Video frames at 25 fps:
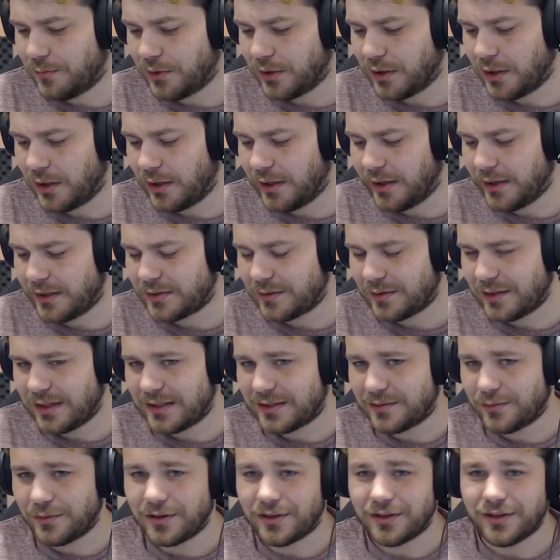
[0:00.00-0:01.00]
But
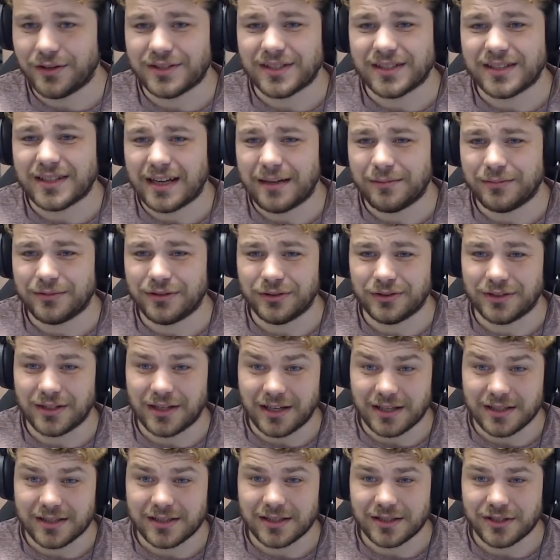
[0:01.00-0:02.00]
it's one of those adapt or
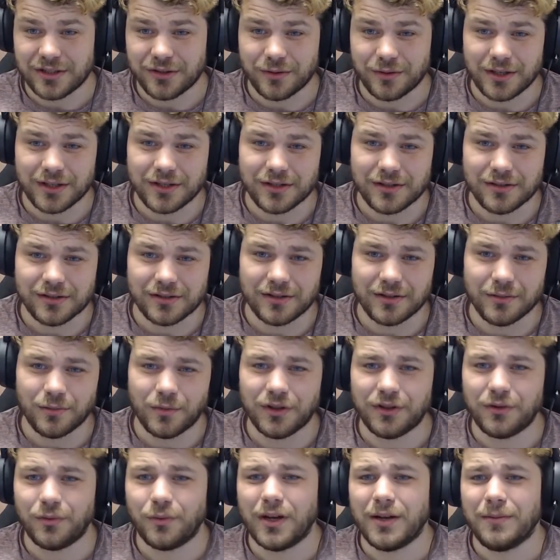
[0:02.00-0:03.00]
die situations, and
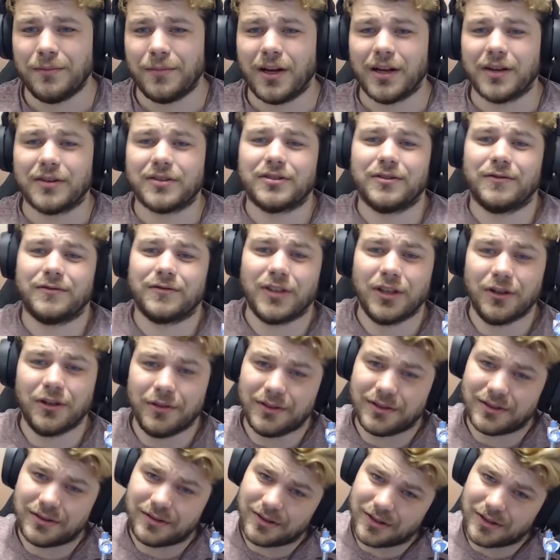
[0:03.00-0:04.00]
with the way
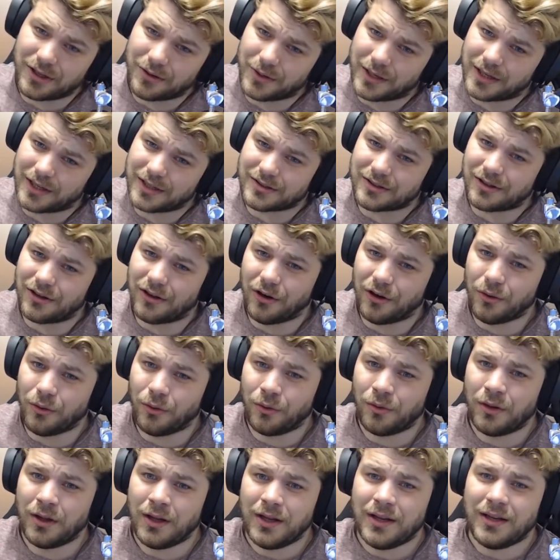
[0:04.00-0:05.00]
Microsoft is going as a
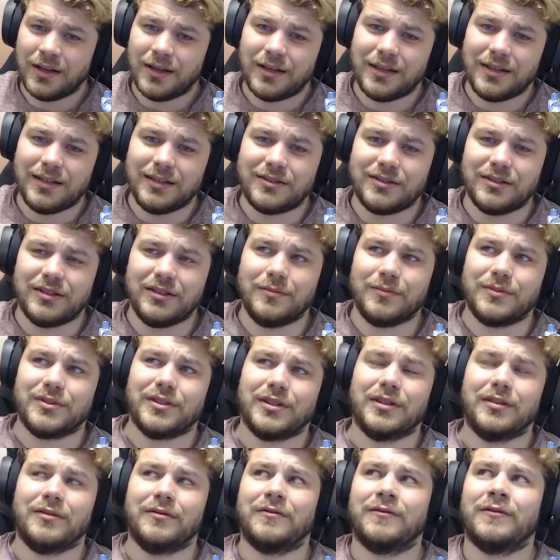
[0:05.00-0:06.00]
whole in terms
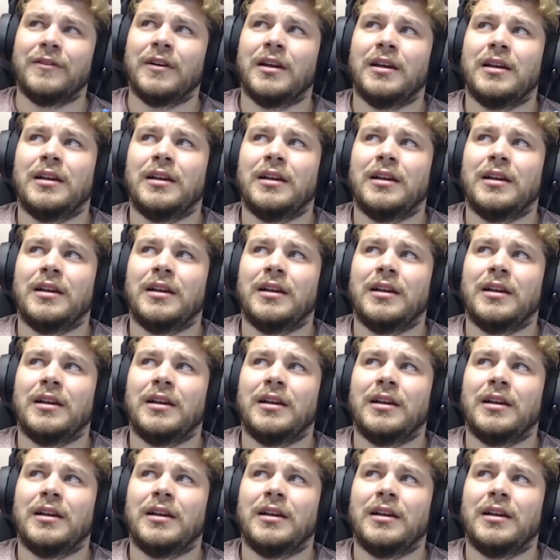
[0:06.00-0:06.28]
of